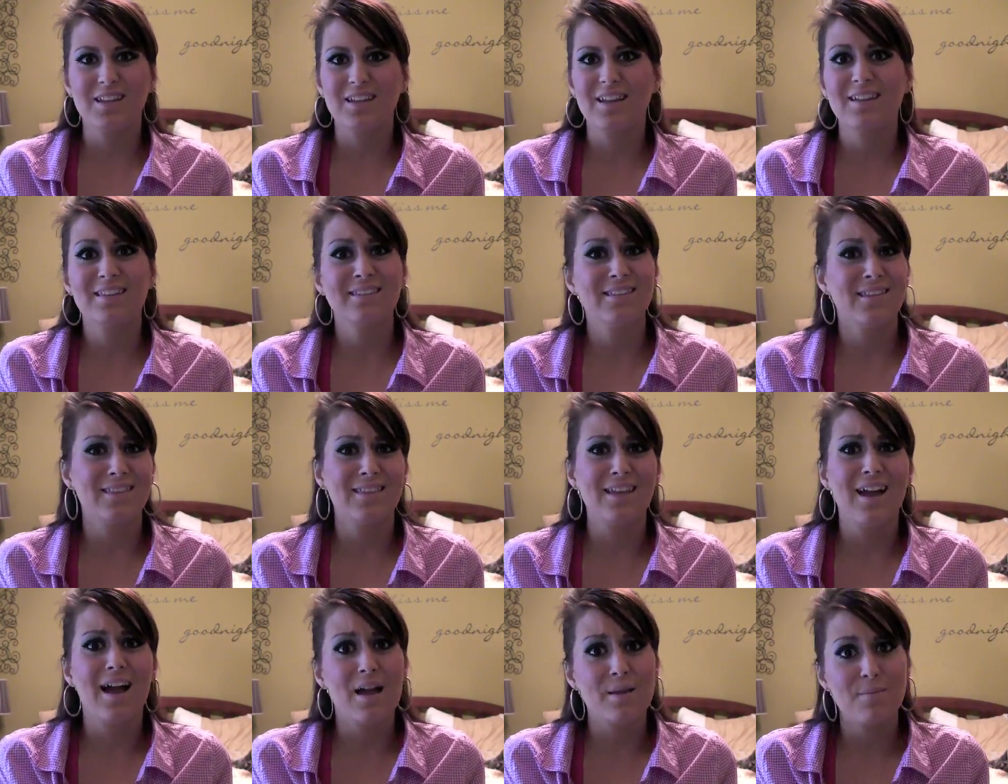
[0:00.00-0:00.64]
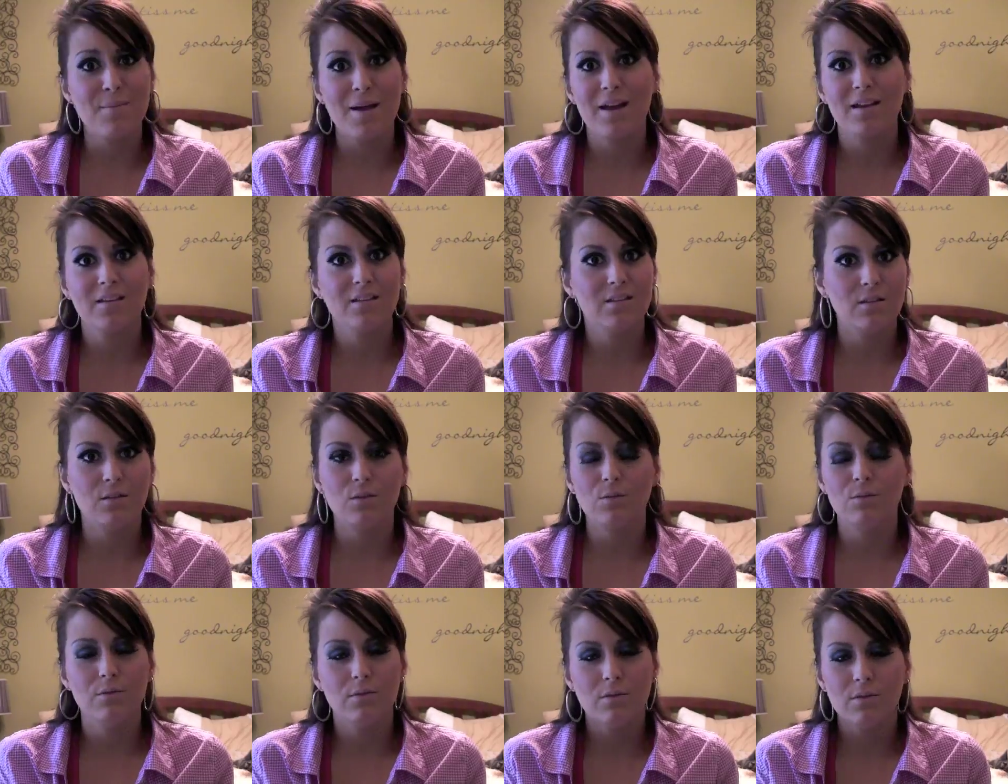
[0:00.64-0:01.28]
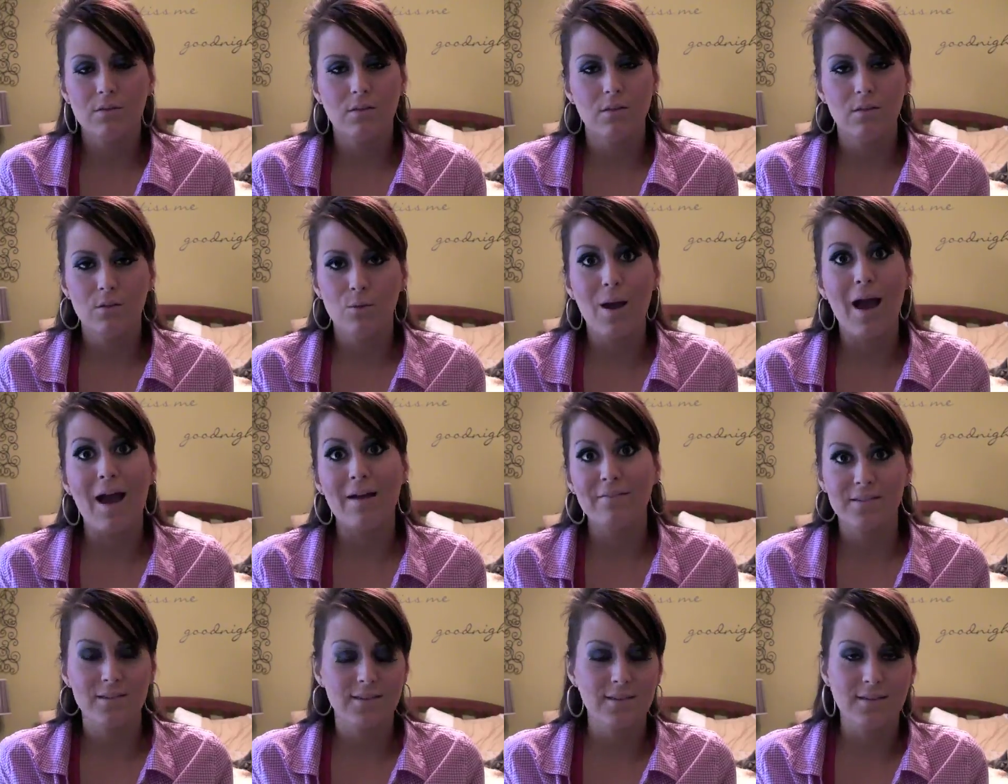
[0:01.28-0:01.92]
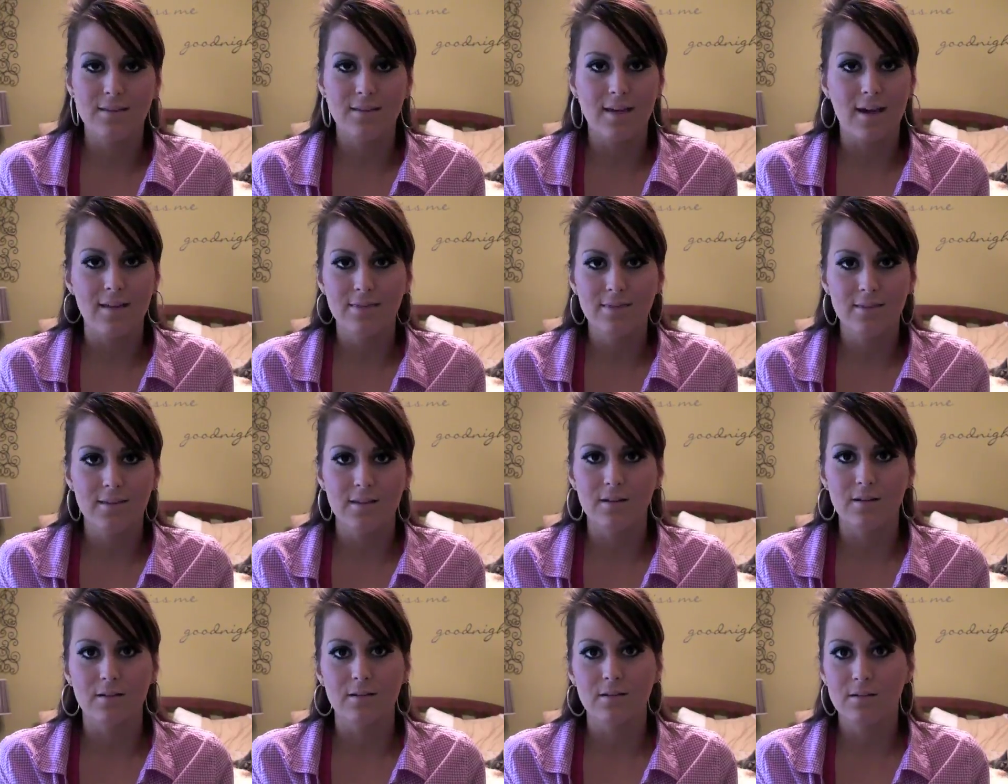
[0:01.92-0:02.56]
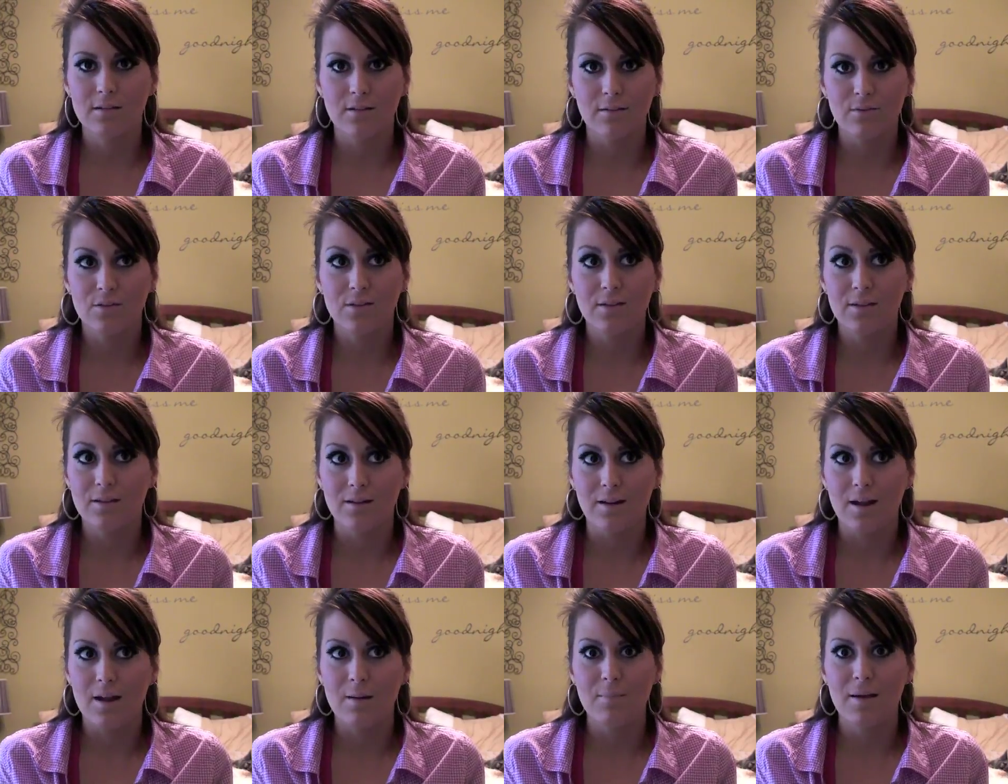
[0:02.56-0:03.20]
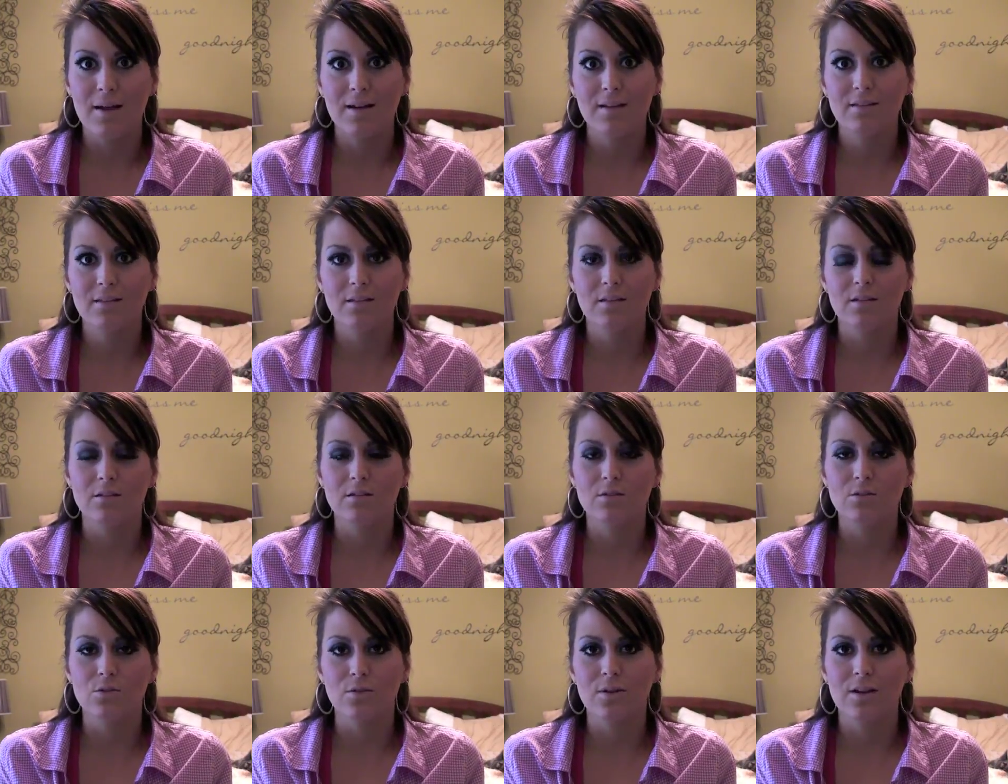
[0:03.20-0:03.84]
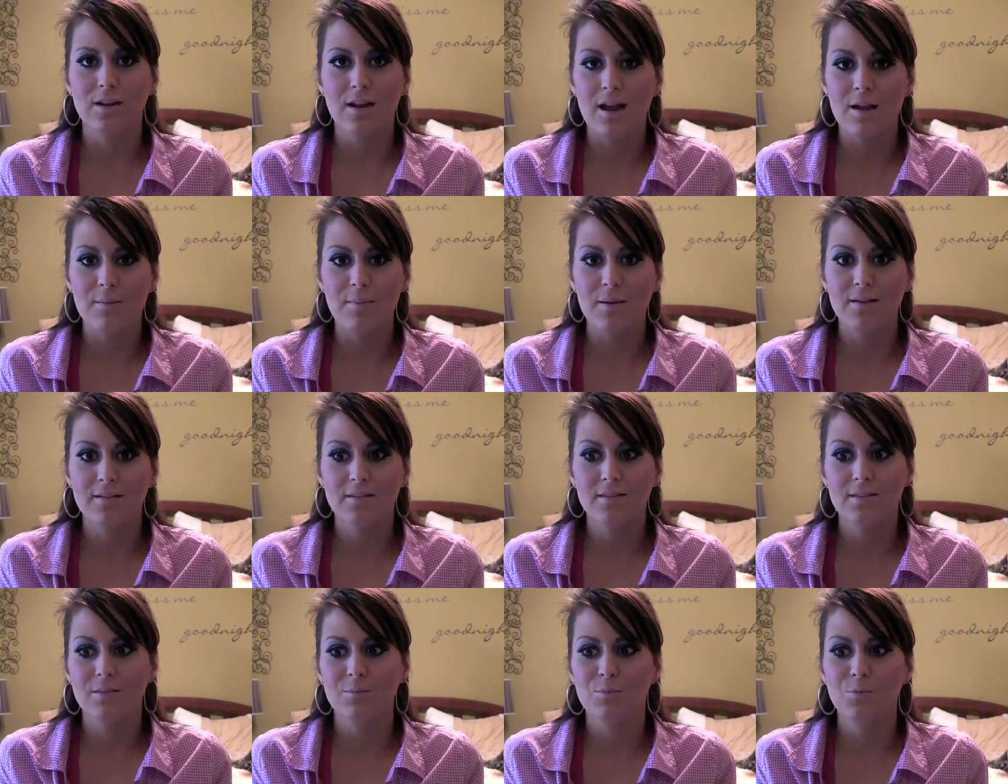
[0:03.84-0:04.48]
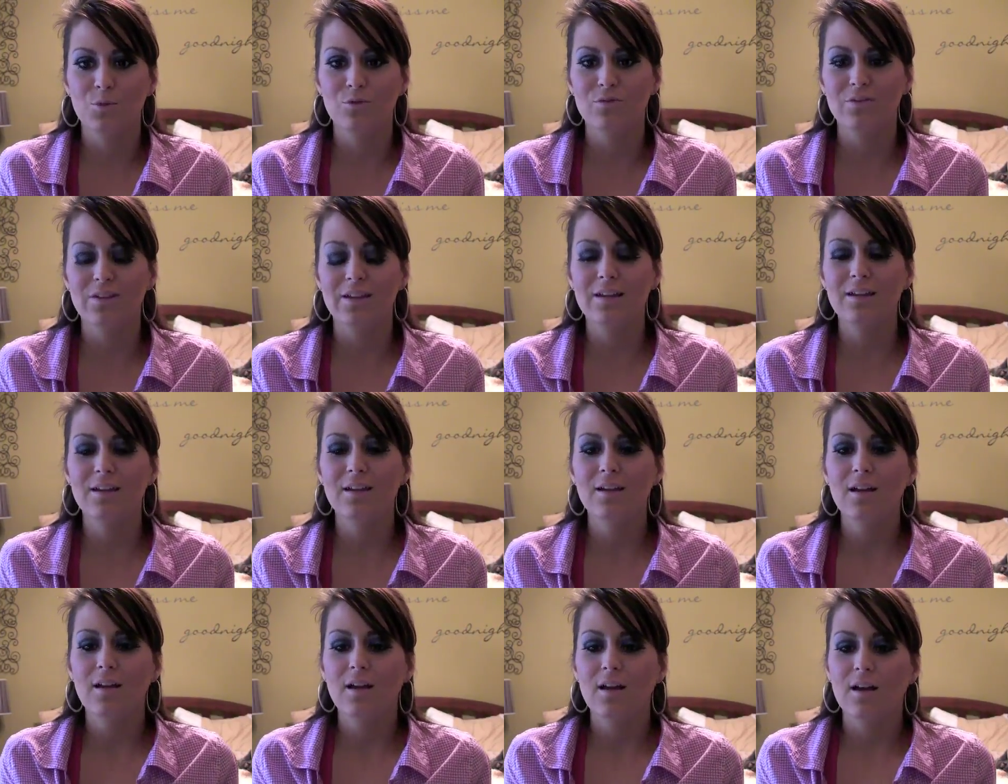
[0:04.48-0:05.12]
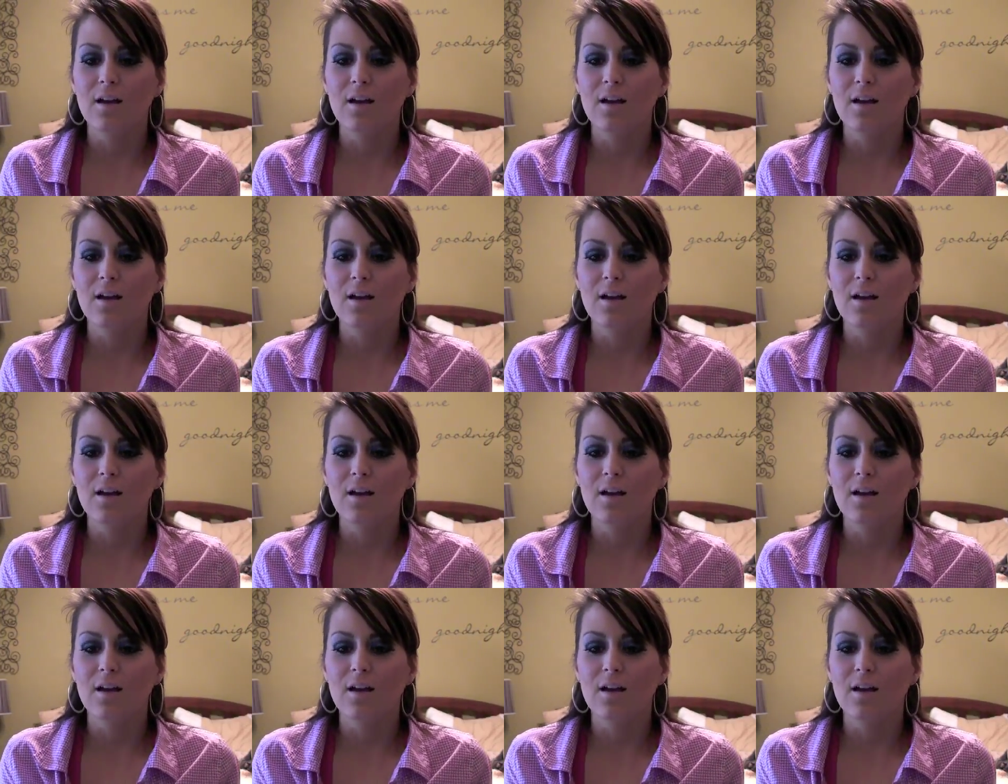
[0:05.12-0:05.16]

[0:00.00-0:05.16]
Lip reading: Like I said, the IMAX, you have to see that in theaters. You have to see an IMAX to enjoy an IMAX movie.